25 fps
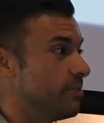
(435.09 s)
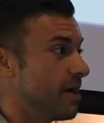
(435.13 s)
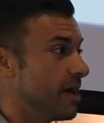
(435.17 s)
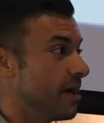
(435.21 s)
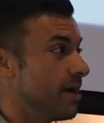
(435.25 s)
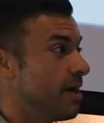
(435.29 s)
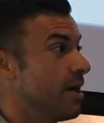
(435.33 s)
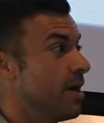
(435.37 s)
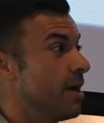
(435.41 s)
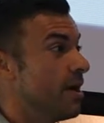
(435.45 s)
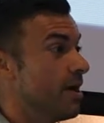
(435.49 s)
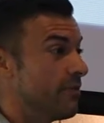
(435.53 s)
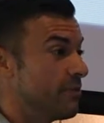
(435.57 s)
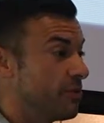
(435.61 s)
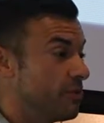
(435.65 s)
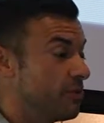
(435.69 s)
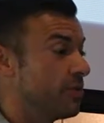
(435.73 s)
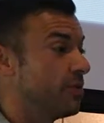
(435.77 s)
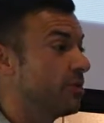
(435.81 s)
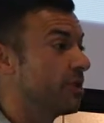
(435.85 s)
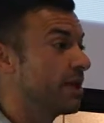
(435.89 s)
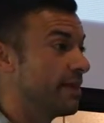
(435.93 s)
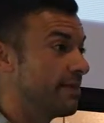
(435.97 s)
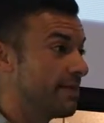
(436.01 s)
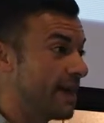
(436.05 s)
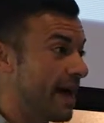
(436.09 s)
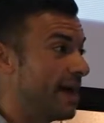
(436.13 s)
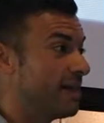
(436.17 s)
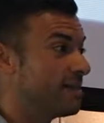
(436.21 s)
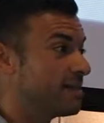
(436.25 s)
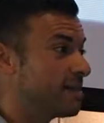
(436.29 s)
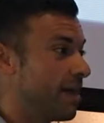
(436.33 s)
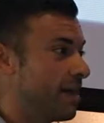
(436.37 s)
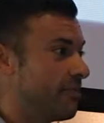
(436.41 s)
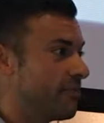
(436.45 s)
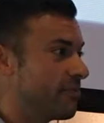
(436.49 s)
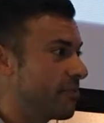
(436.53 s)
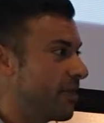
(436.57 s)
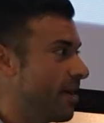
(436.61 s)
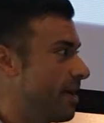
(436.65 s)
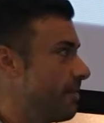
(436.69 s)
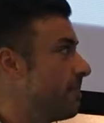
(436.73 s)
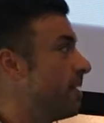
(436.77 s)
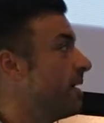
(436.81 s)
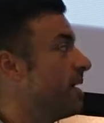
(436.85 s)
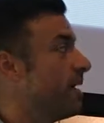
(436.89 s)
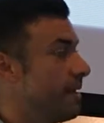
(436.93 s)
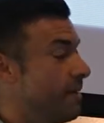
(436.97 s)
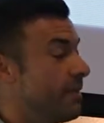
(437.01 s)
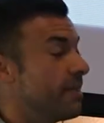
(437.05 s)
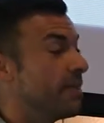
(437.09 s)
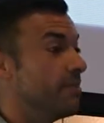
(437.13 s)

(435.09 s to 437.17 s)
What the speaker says: but if you look at that time frame,